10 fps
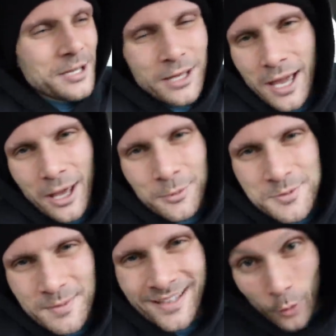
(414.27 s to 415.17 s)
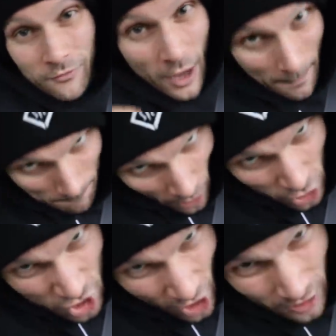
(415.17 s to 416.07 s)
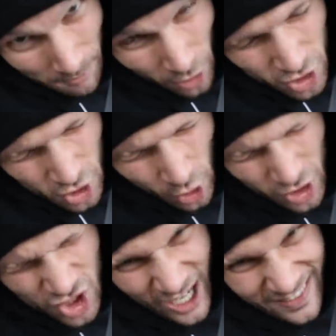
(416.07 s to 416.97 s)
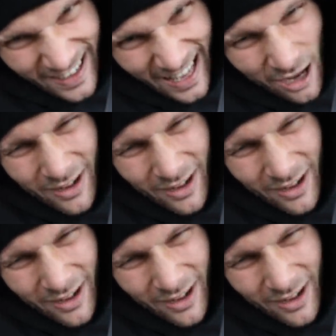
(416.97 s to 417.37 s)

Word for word: That helps me. We've got merch on the merch store. Check that out.